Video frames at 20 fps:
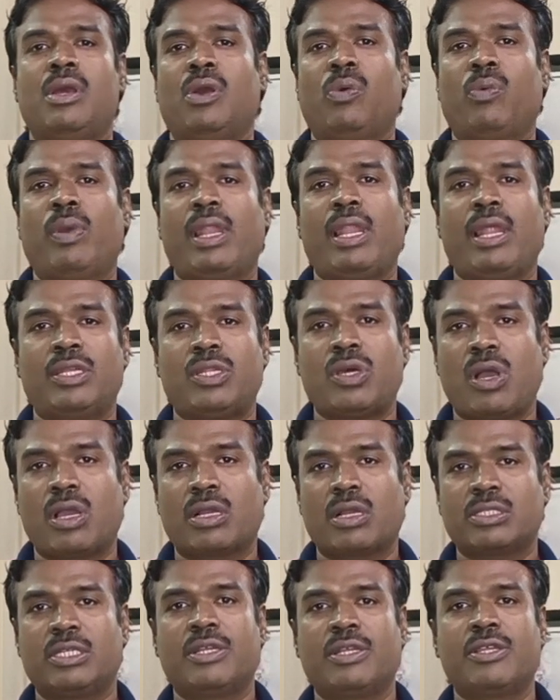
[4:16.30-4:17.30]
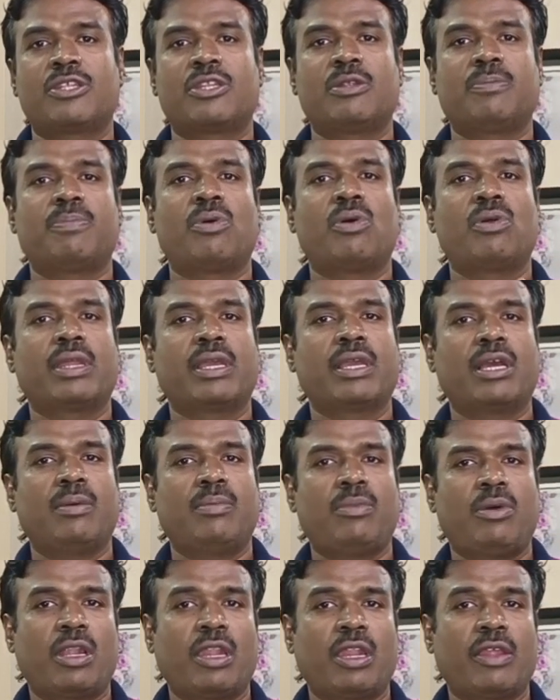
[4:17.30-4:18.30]
When a doctor is reporting a
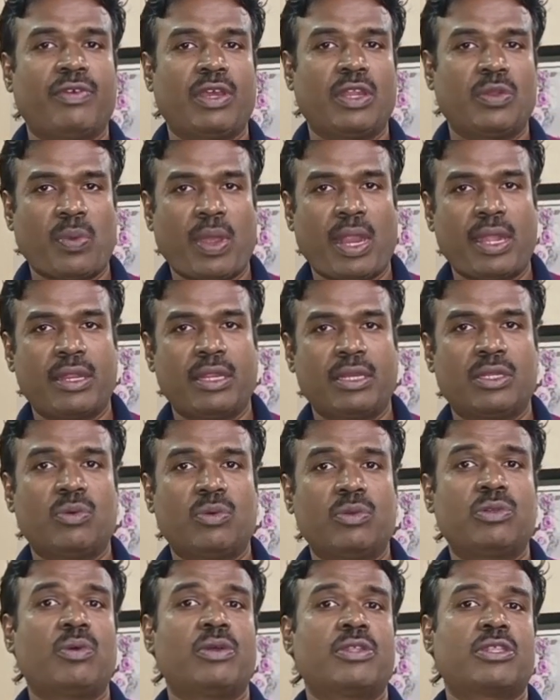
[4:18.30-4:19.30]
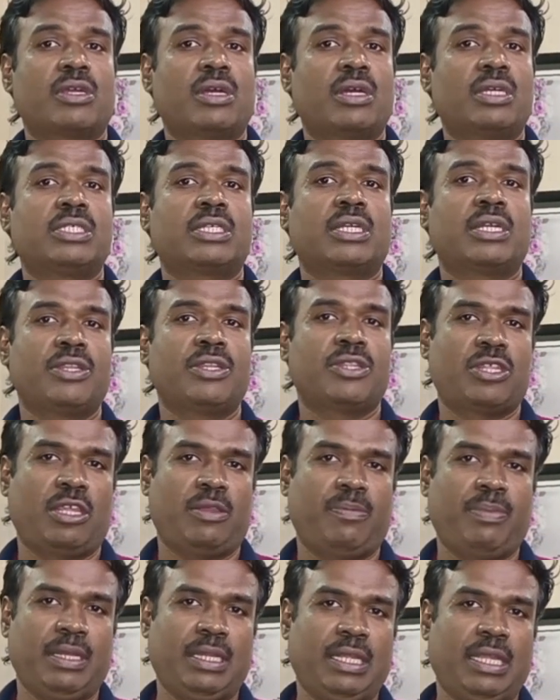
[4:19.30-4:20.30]
modifier 22 to a surgical
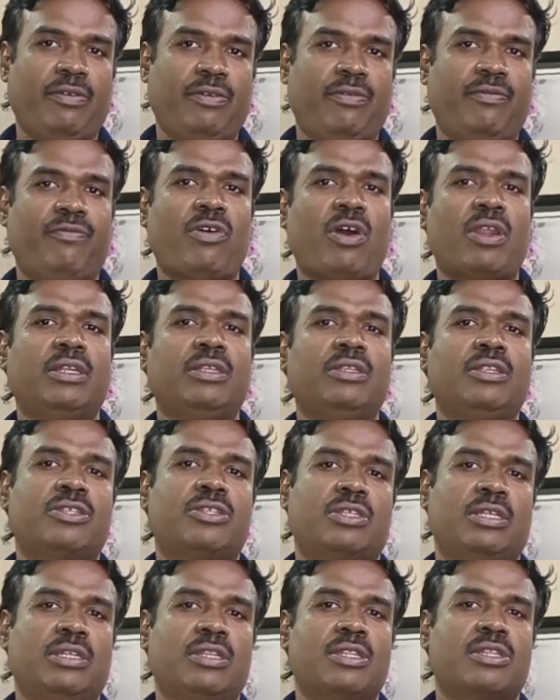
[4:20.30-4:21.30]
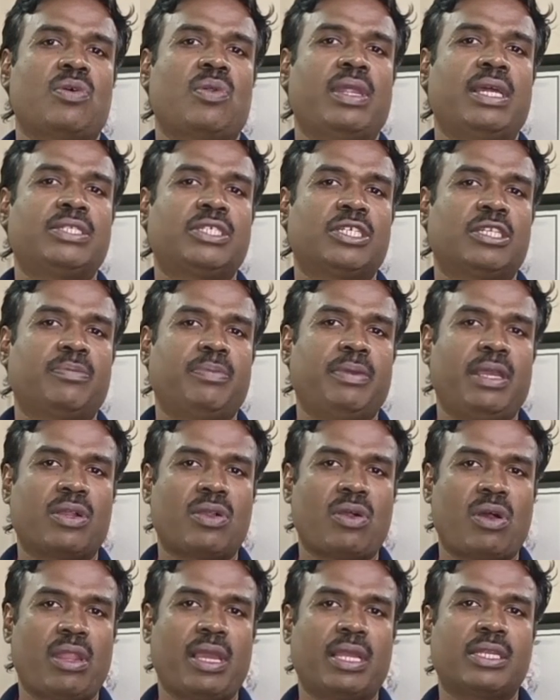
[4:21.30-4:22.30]
CPT, for instance, now let it be a
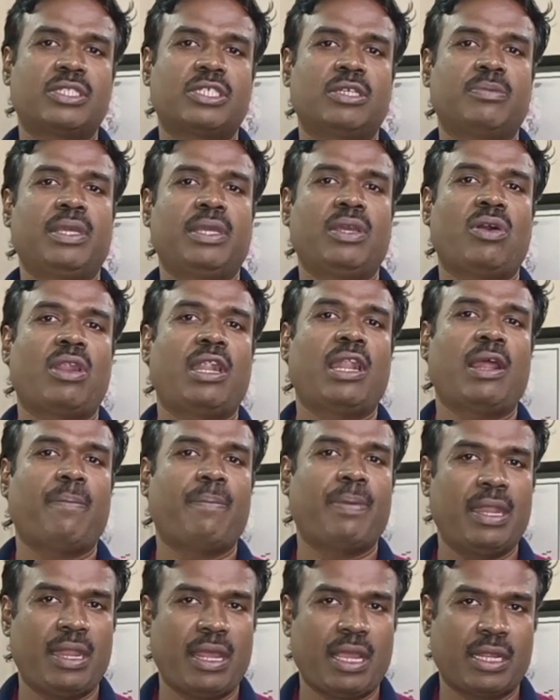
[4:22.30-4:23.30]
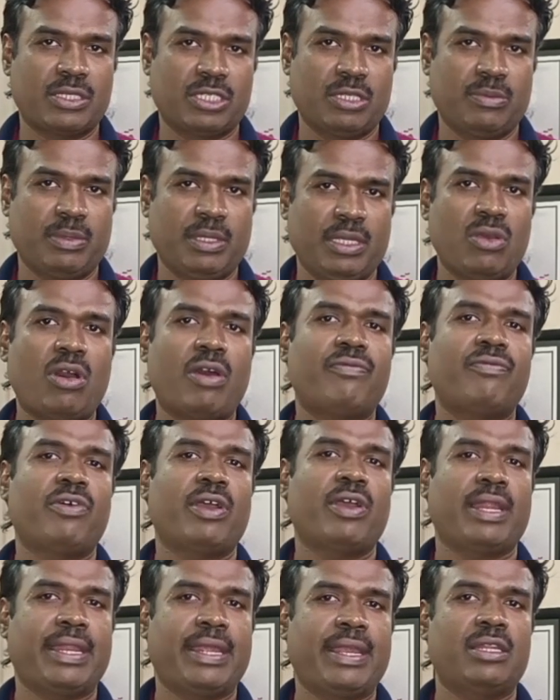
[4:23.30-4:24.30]
colectomy or an appendectomy or for
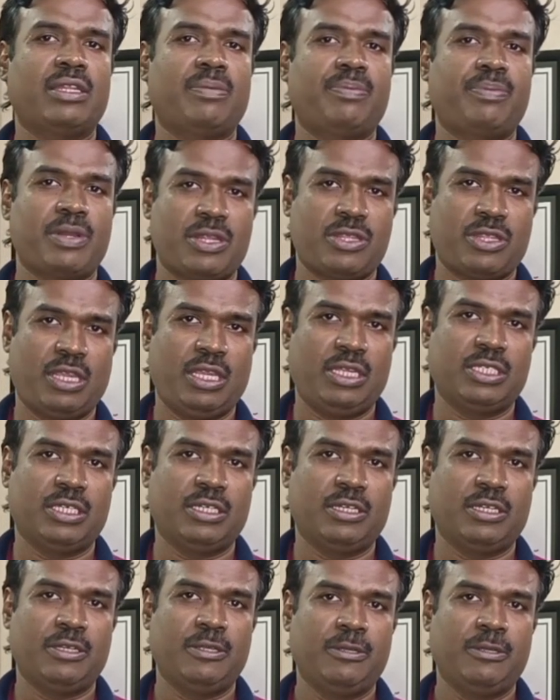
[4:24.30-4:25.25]
any other procedure.